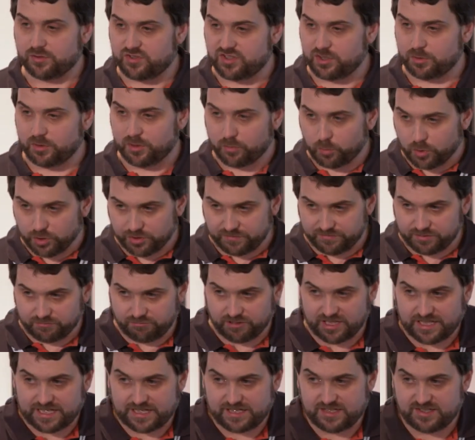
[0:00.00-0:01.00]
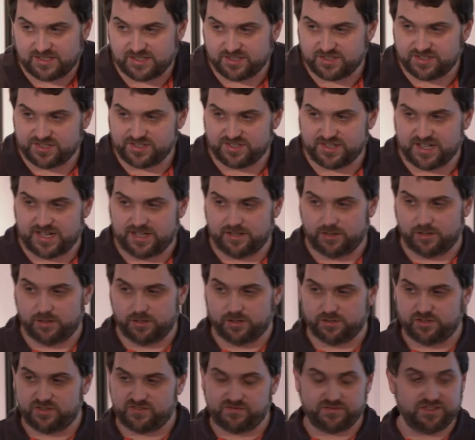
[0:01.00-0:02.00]
So on one of the related
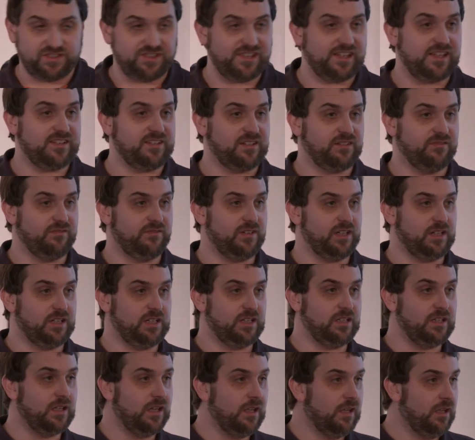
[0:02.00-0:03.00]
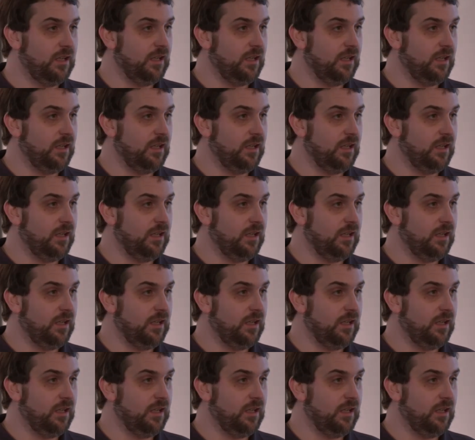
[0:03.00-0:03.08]
standards for setting the